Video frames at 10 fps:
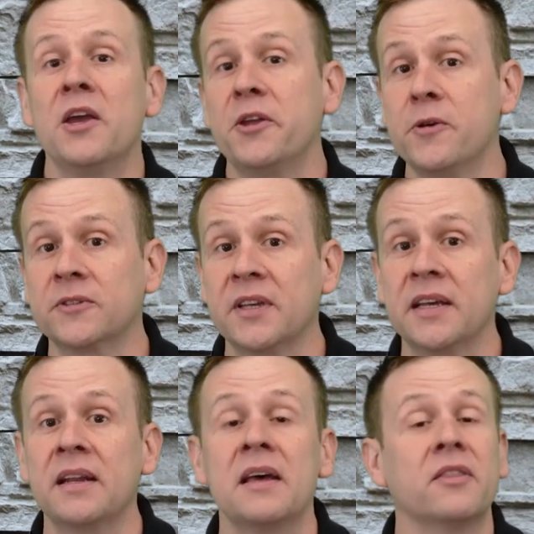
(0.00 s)

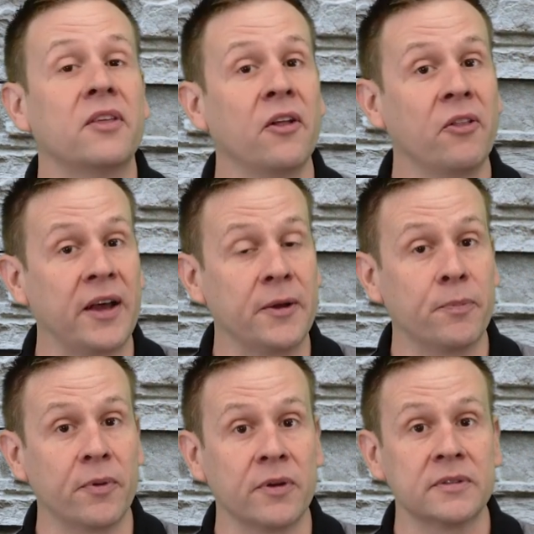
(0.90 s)
using the
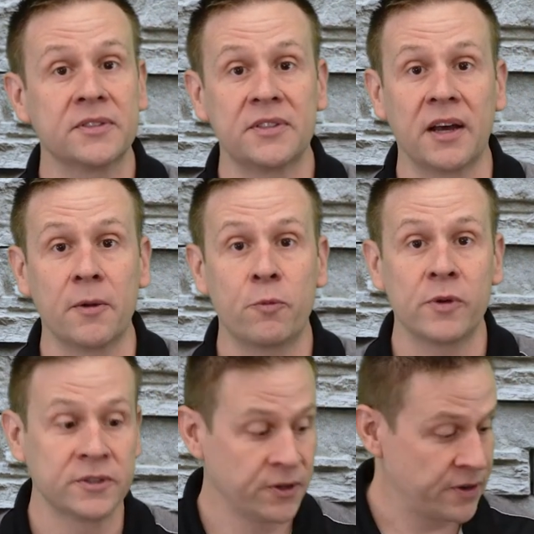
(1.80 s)
Lightburn Setup
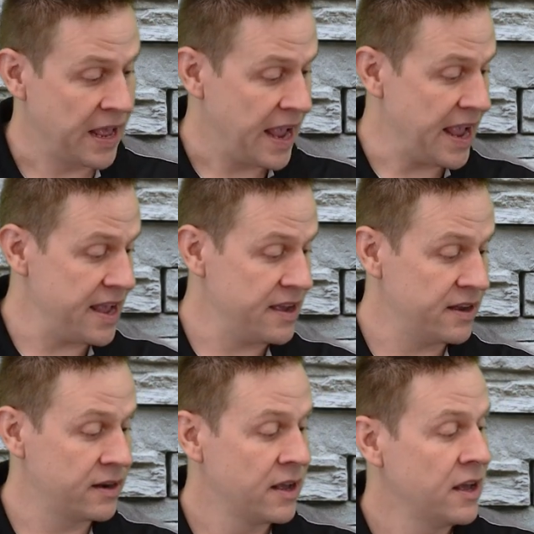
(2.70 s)
Wizard
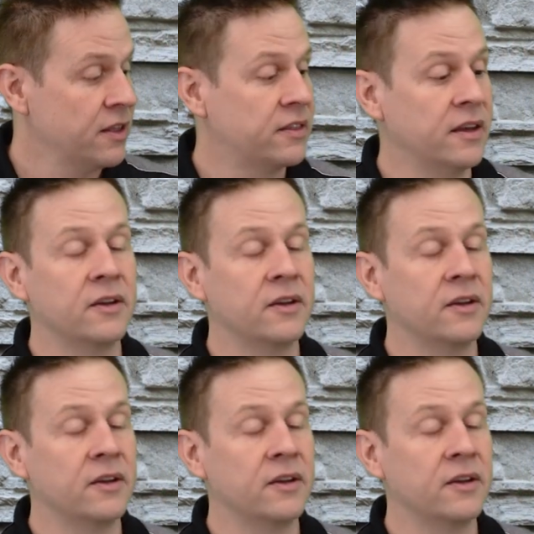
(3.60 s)
and the